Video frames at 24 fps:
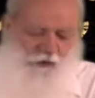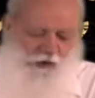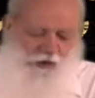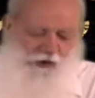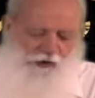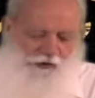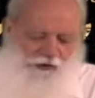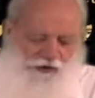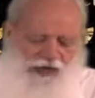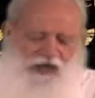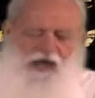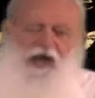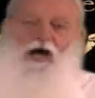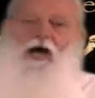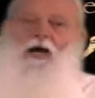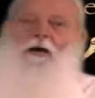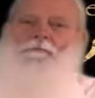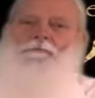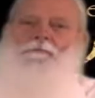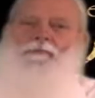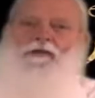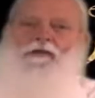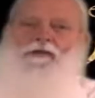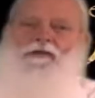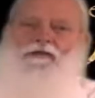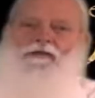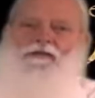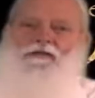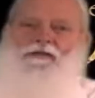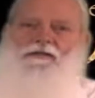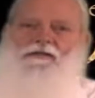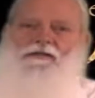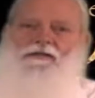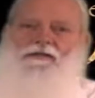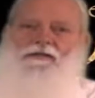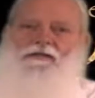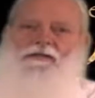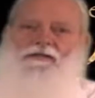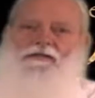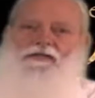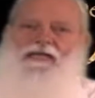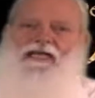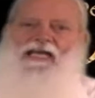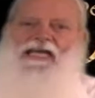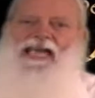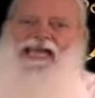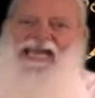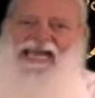word up
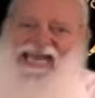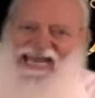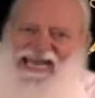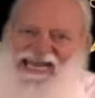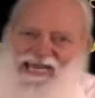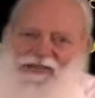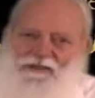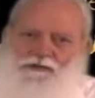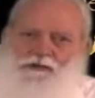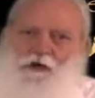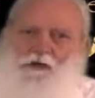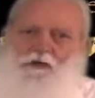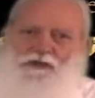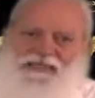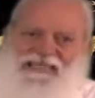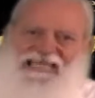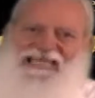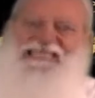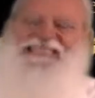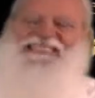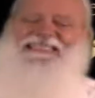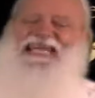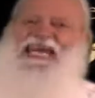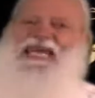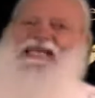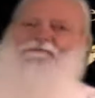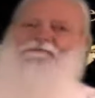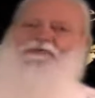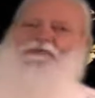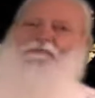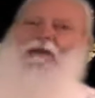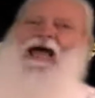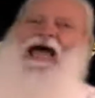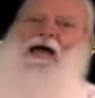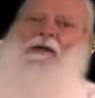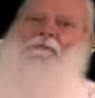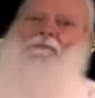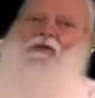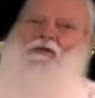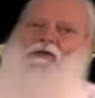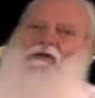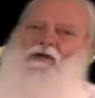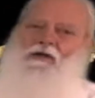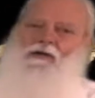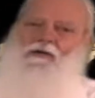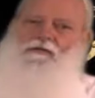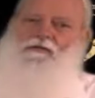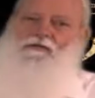in your King James Bible